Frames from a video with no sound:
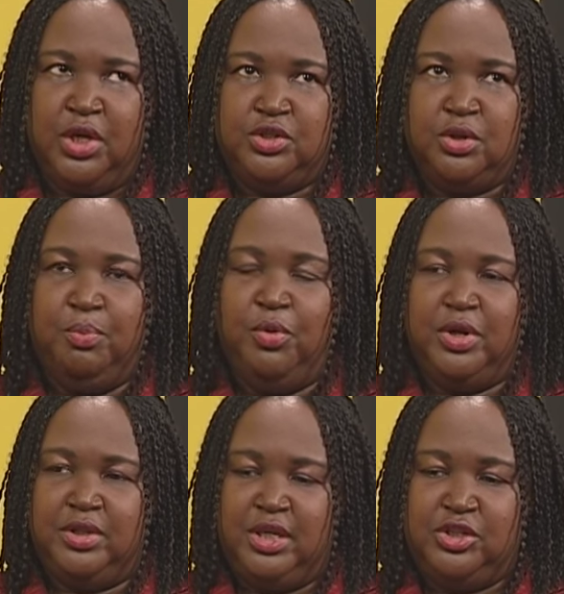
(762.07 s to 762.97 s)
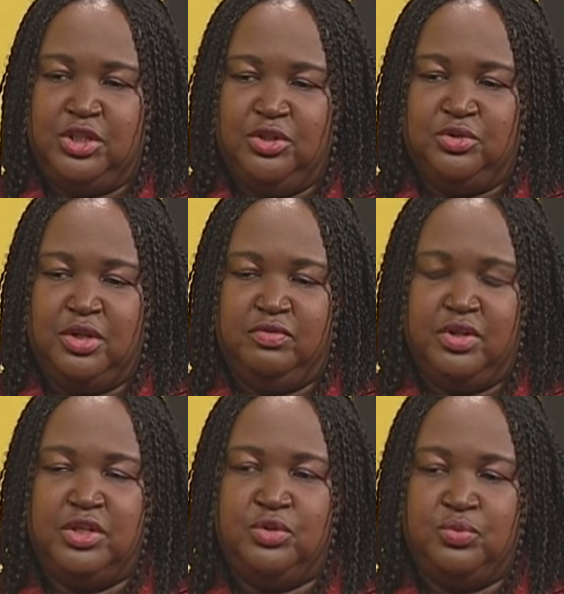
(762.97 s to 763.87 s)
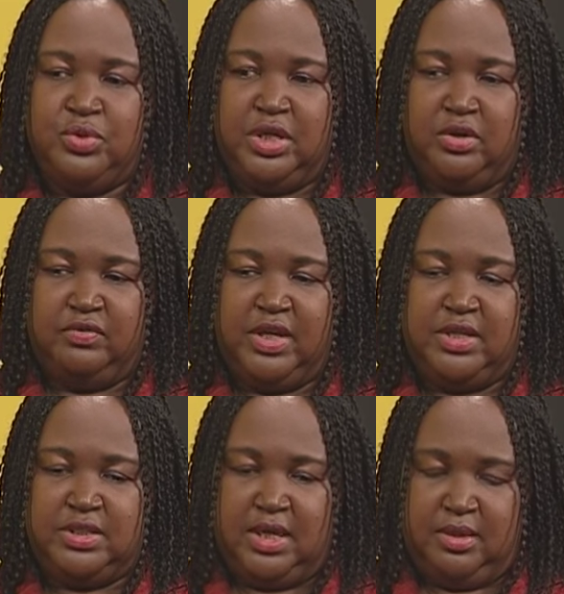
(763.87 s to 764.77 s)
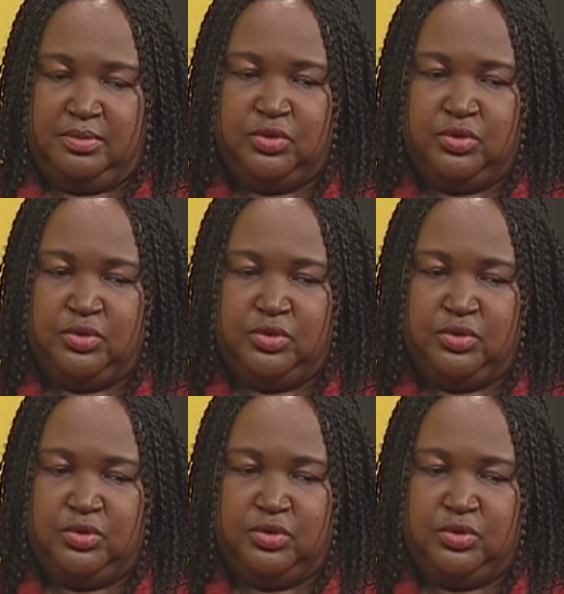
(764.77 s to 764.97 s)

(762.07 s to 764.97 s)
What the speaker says: support their children for the 2 days of exams,